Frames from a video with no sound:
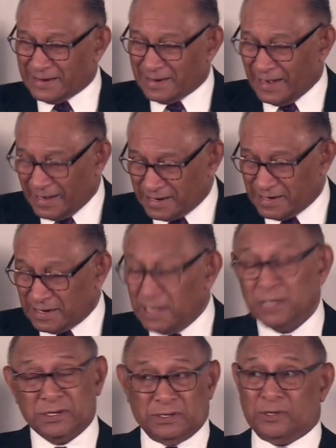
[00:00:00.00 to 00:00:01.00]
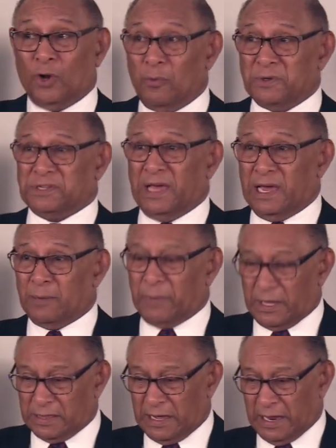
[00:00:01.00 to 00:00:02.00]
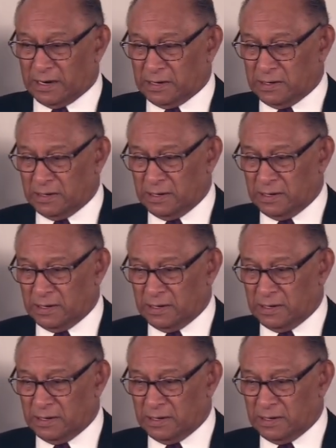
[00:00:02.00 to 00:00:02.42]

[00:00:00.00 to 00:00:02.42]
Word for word: garden. No mistake about that.